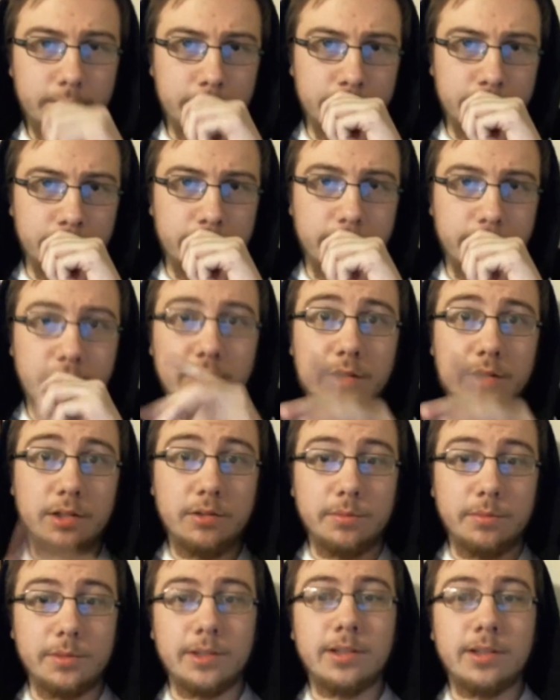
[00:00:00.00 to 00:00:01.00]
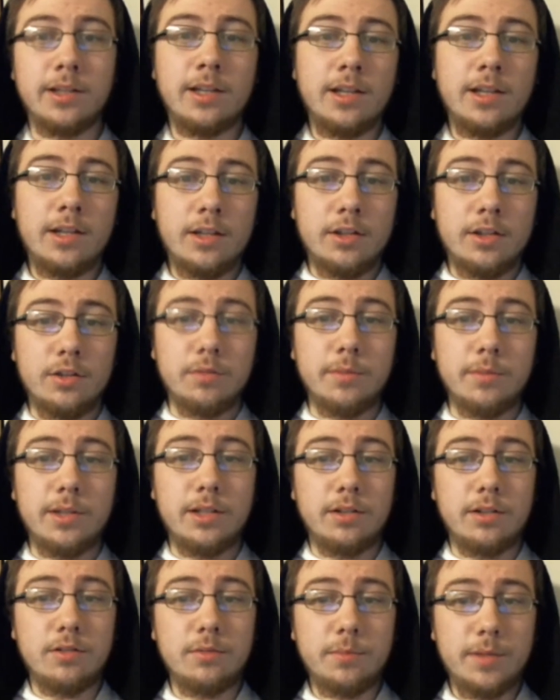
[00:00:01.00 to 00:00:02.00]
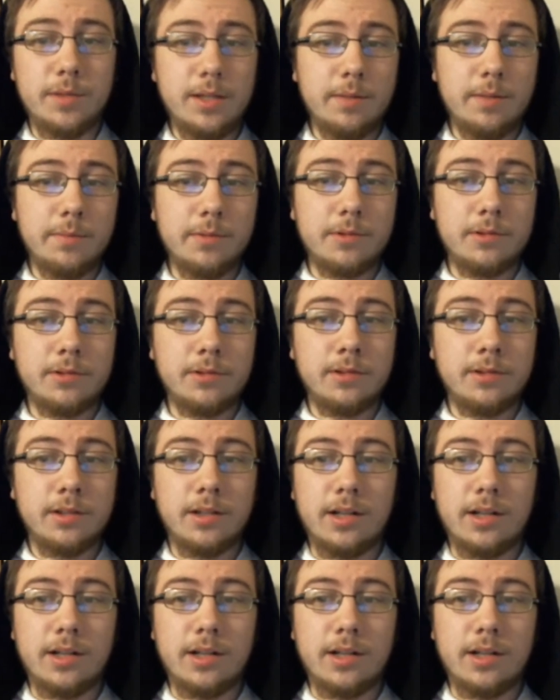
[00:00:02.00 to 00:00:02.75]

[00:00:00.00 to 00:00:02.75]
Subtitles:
excuse me, you meet new people.